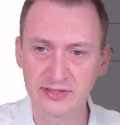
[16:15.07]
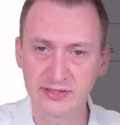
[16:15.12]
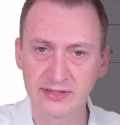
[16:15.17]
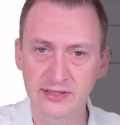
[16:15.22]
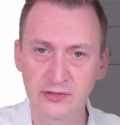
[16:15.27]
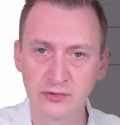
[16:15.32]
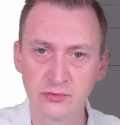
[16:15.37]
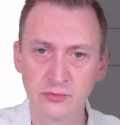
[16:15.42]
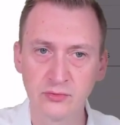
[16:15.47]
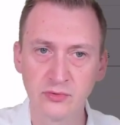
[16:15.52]

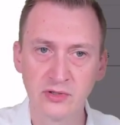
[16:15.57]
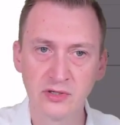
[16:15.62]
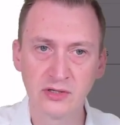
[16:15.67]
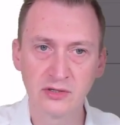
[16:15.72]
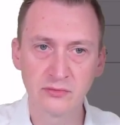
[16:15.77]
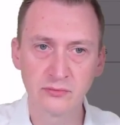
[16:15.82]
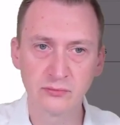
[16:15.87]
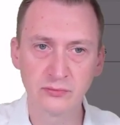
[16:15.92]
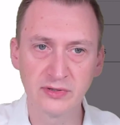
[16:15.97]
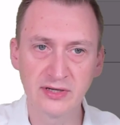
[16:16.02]
that you
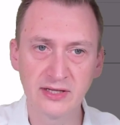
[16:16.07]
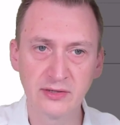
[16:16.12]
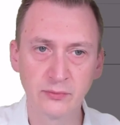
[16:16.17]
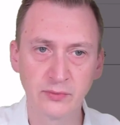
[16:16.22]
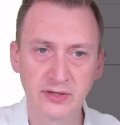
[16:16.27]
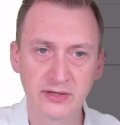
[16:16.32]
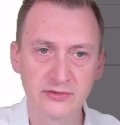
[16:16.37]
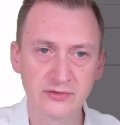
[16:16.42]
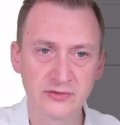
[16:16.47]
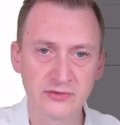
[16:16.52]
really
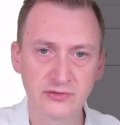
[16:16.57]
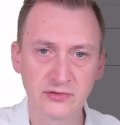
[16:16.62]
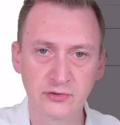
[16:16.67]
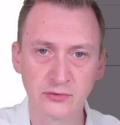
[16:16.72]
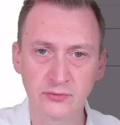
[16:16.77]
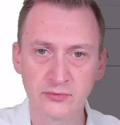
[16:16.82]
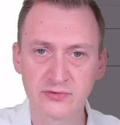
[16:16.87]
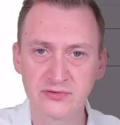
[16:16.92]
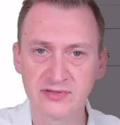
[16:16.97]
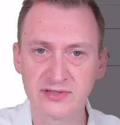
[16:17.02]
went to
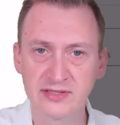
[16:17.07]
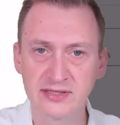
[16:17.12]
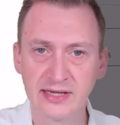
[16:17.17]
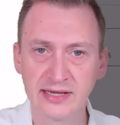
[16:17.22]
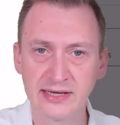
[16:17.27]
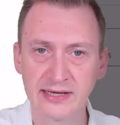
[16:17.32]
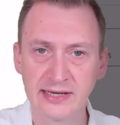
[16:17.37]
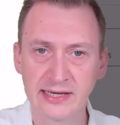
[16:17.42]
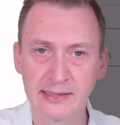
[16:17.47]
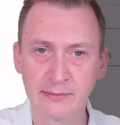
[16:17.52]
security
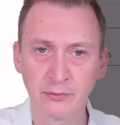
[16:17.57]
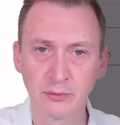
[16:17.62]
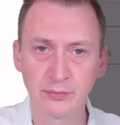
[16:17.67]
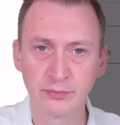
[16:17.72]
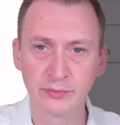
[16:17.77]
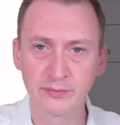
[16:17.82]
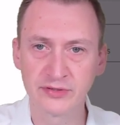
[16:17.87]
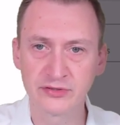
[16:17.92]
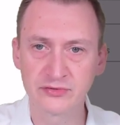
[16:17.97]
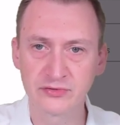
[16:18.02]
and enable
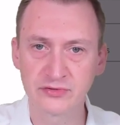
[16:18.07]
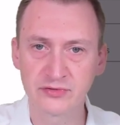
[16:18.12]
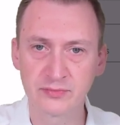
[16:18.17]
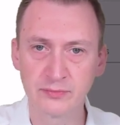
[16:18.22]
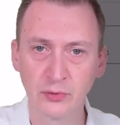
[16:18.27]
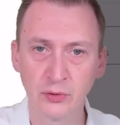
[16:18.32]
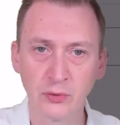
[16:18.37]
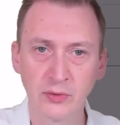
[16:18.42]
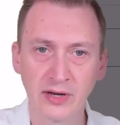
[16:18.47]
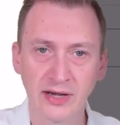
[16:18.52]
promiscuous
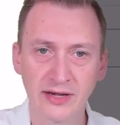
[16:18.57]
mode.